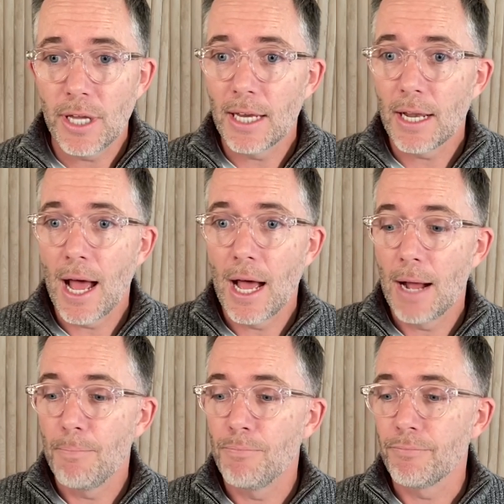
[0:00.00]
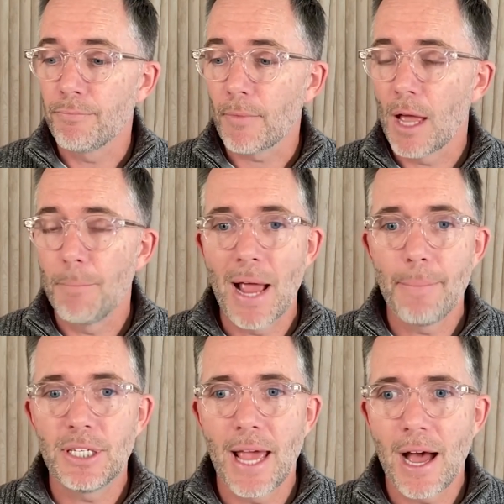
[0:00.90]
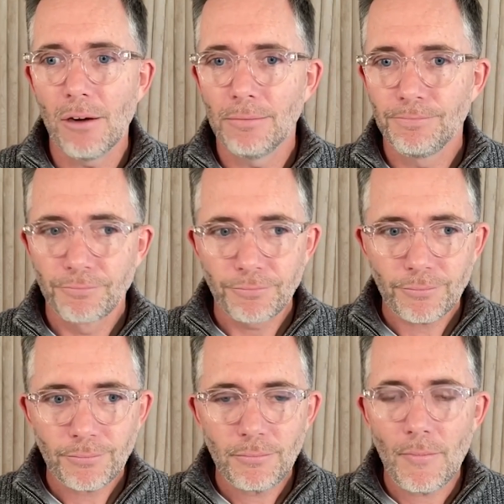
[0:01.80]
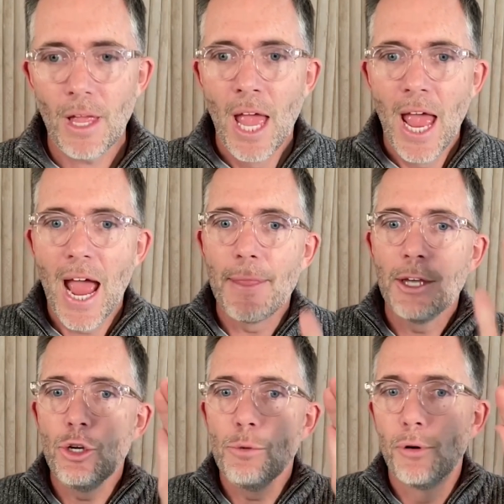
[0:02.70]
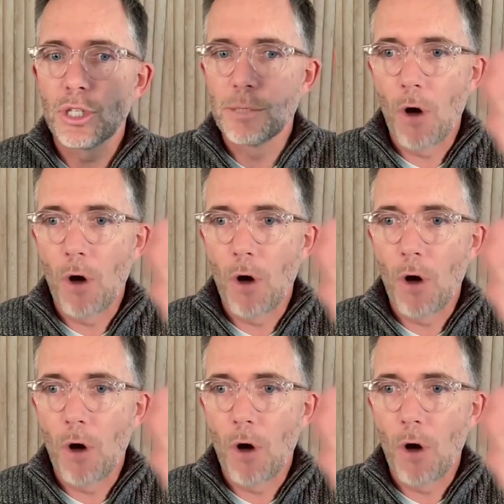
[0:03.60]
get paper towel, and then you put some